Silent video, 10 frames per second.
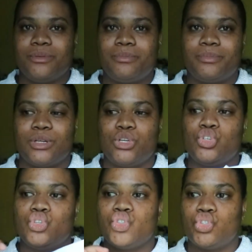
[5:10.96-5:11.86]
up.
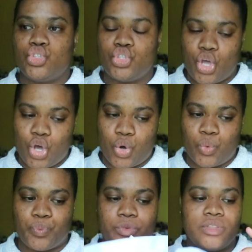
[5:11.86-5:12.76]

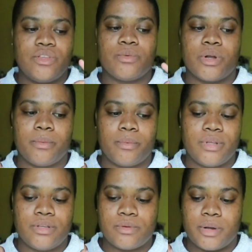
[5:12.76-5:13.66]
So these
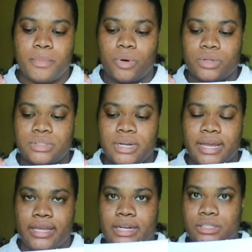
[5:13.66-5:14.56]
were bought
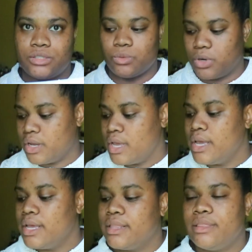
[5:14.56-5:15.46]
like in a store.
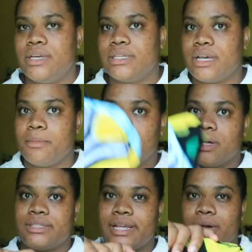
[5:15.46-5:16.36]
These are
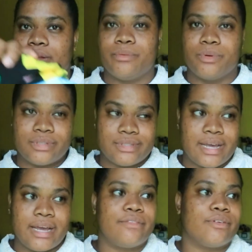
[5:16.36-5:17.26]
bought like on the
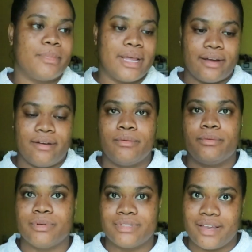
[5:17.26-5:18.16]
roadside from like a
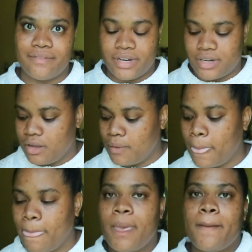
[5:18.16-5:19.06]
roadside vendor,
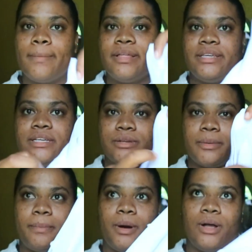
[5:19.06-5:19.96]
but these
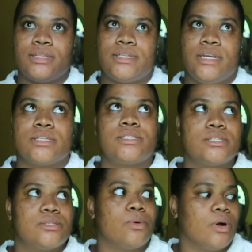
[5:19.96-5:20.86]
are bought in a
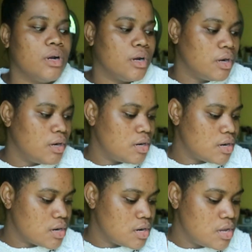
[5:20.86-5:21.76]
store.
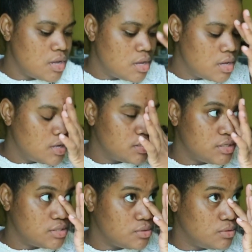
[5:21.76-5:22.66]
Is
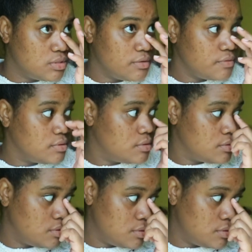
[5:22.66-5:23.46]
it Joseph's?